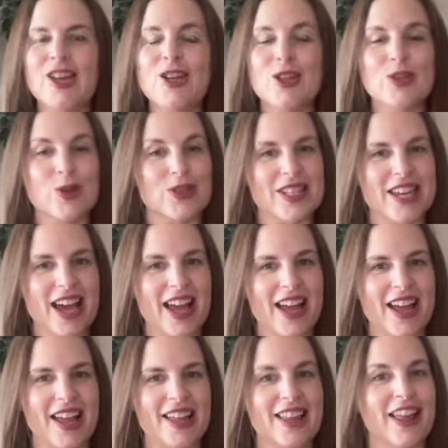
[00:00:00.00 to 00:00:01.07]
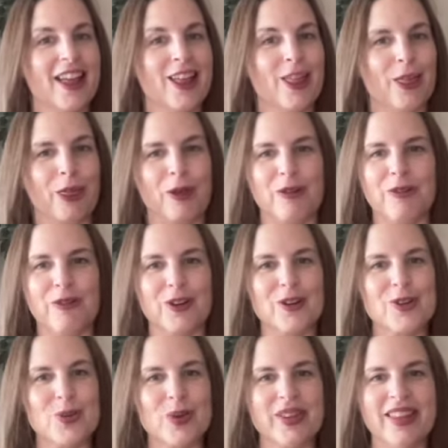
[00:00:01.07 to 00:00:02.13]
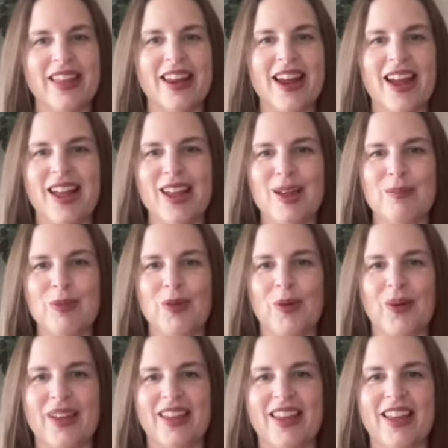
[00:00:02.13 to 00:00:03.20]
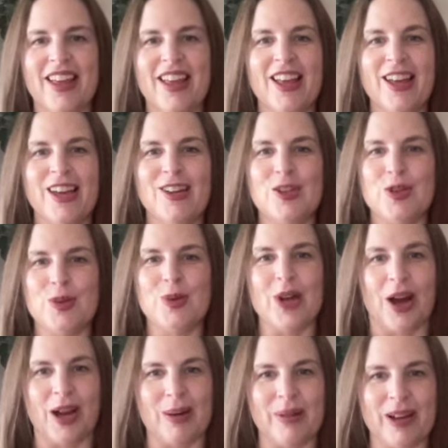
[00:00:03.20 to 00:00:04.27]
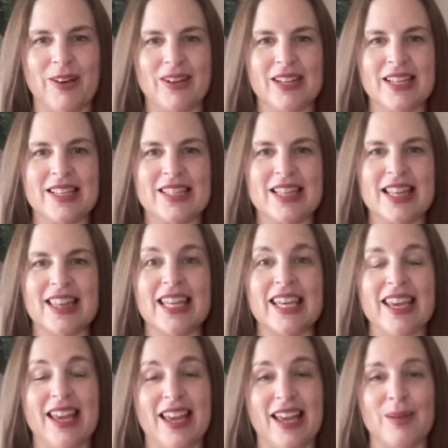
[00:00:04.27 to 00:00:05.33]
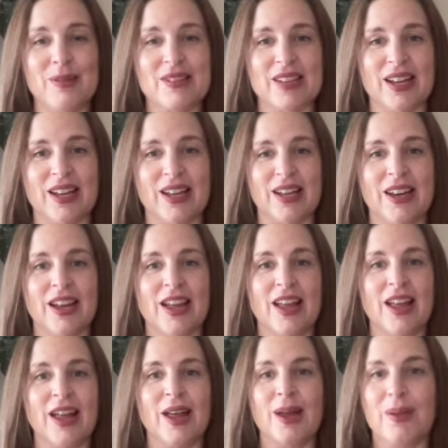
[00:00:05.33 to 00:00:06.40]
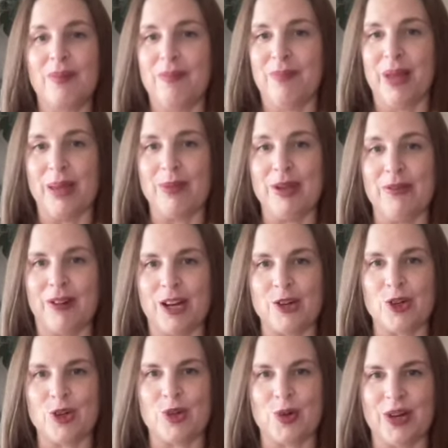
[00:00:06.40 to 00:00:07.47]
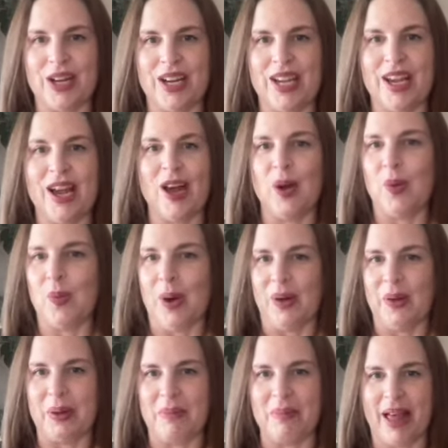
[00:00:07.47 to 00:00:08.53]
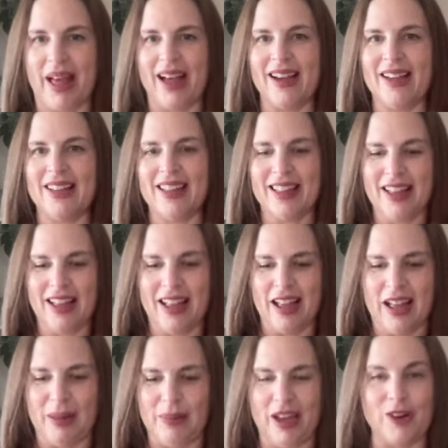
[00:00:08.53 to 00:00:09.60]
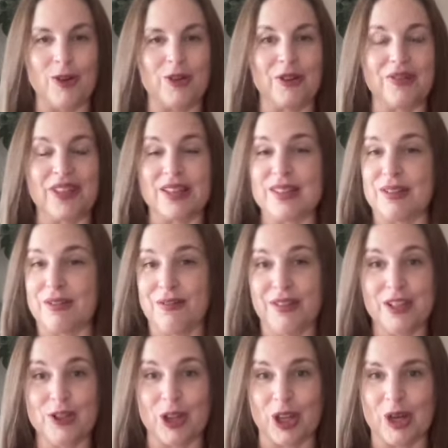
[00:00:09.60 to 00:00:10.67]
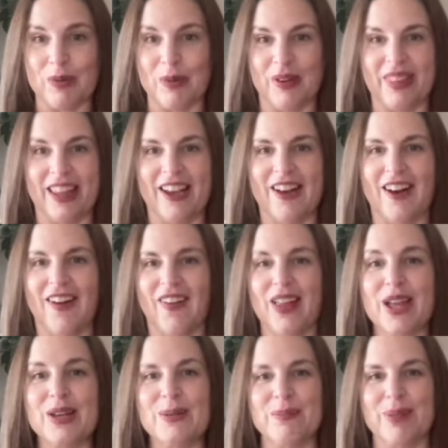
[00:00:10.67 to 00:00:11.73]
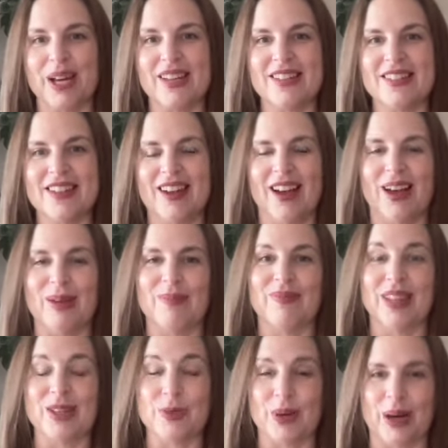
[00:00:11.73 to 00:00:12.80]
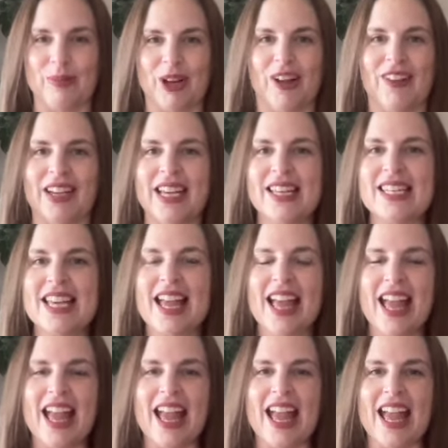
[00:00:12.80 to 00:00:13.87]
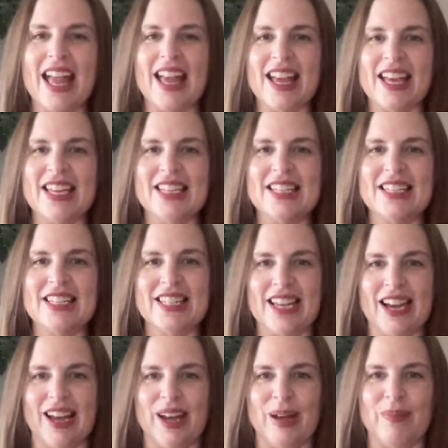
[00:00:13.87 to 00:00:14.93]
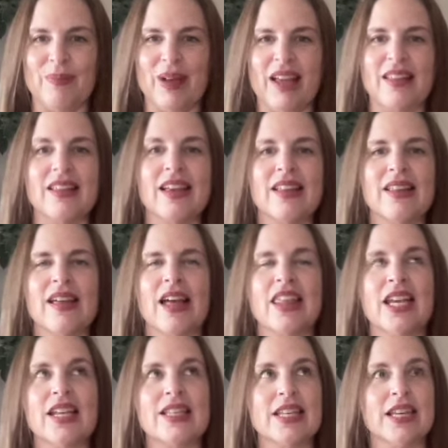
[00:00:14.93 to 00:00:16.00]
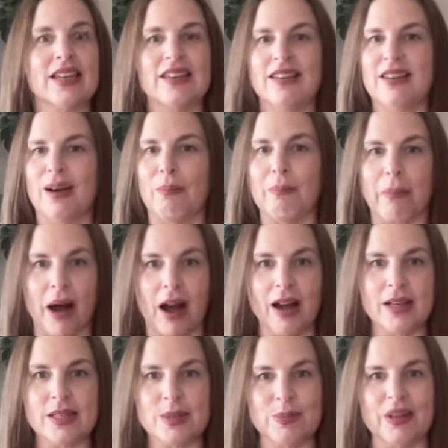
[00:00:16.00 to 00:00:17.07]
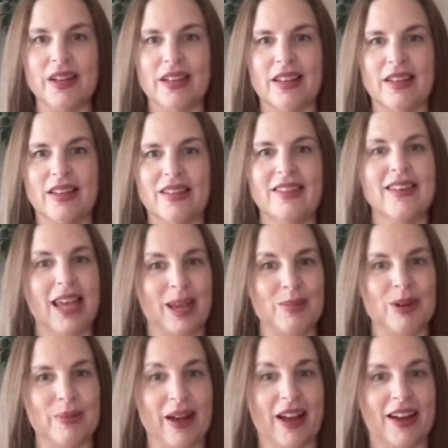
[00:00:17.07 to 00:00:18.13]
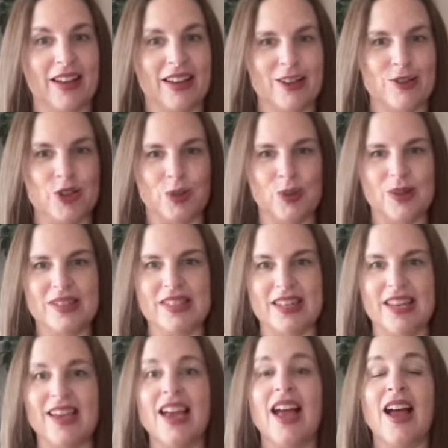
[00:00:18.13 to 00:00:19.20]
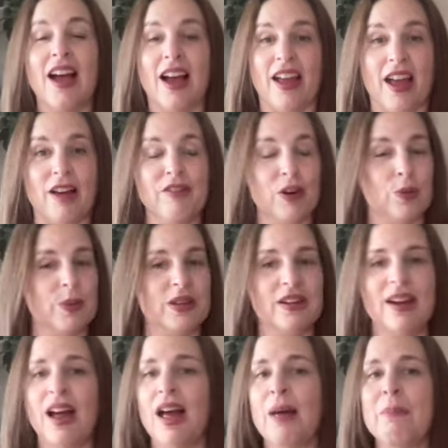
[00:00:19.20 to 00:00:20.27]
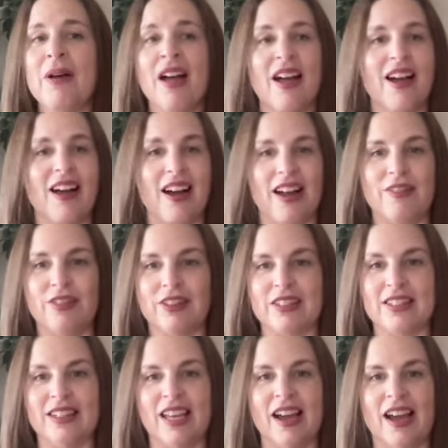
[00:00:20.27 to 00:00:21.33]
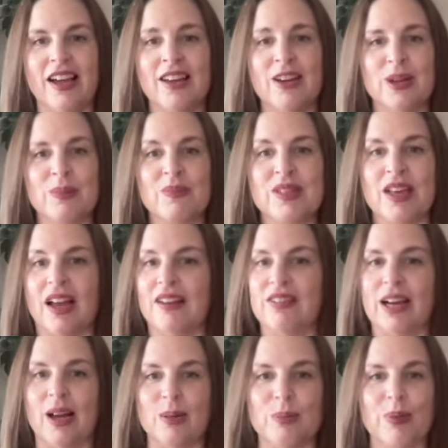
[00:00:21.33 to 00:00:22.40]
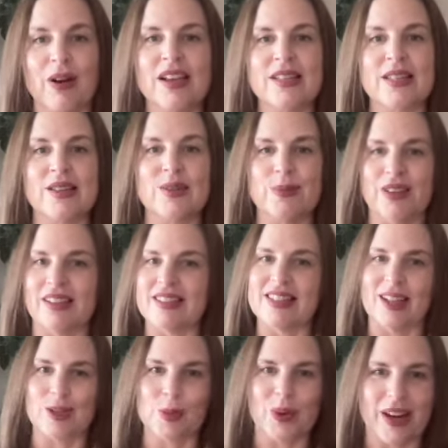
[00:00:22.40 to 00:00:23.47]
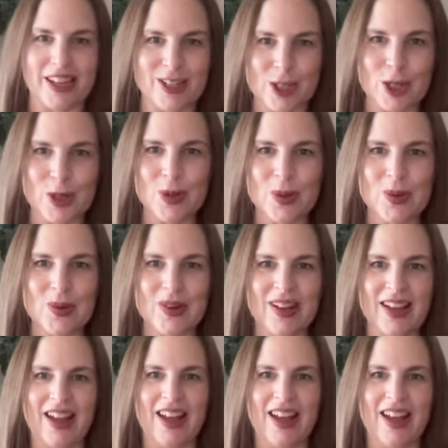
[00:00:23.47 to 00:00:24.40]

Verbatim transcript: So today, the first one that I am going to talk about is the Amazon Baby Registry Welcome Bag. Um, I don't know if that's officially what they call it, but um, that's what I'm calling it. And um, I, I, think it's like a box, but it came in a bag, as you will see. I have opened it up. I've looked at the items. I've gotten prices because that's what I do.